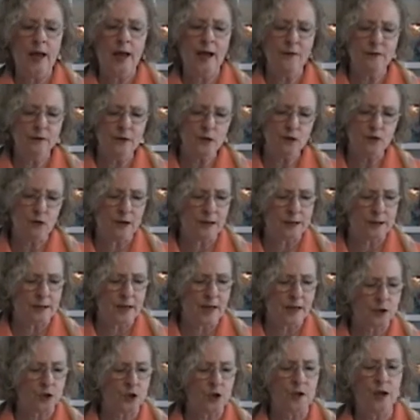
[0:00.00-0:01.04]
every
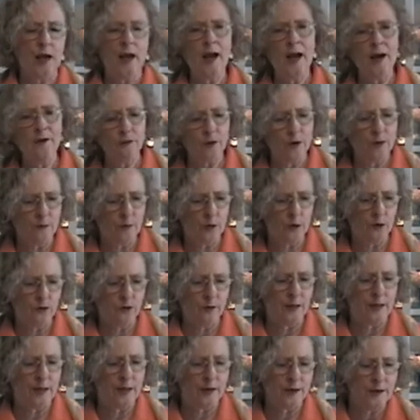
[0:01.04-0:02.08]
transaction, every
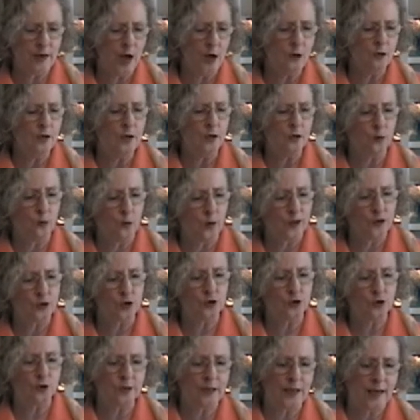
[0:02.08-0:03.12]
movement noted,
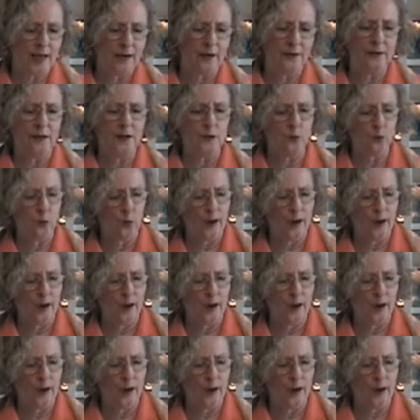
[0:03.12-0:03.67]
registered, counted,